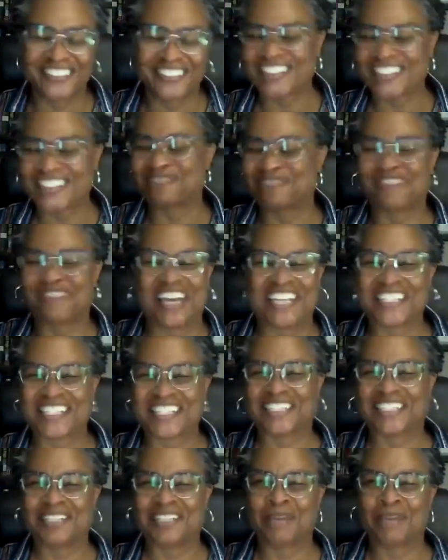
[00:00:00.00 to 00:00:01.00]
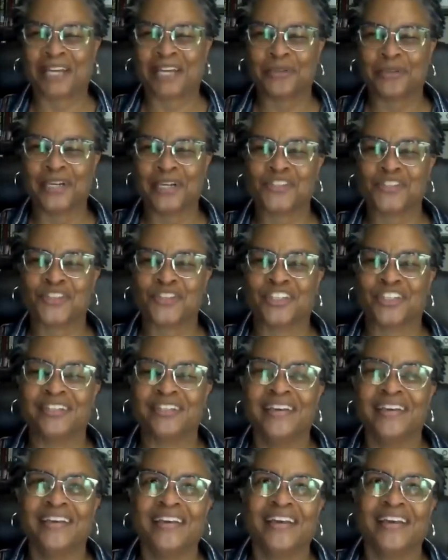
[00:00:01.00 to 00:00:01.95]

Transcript: was basically my question.